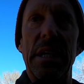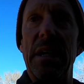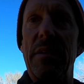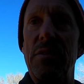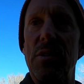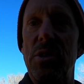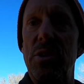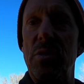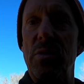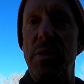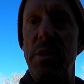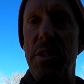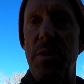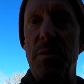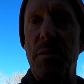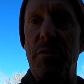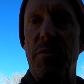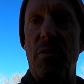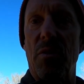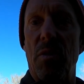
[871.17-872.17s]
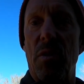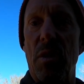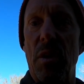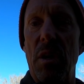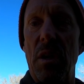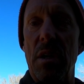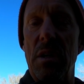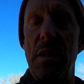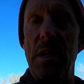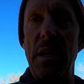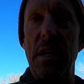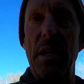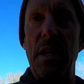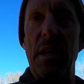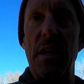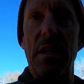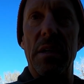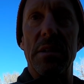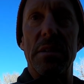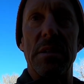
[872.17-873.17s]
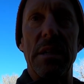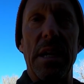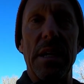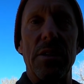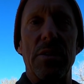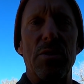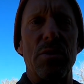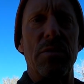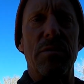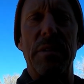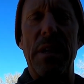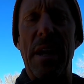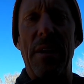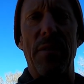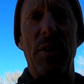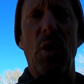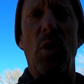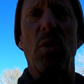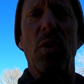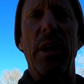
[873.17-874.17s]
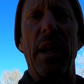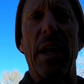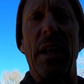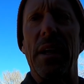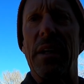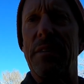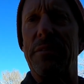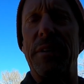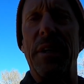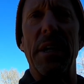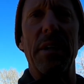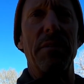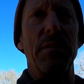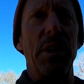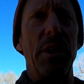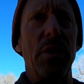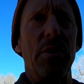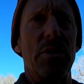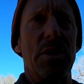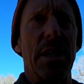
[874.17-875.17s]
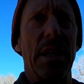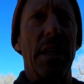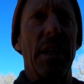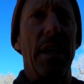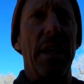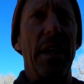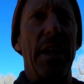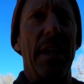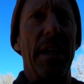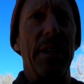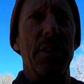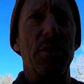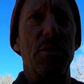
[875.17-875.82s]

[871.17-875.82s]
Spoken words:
never doing this before and not having a whole lot of luck finding videos online how to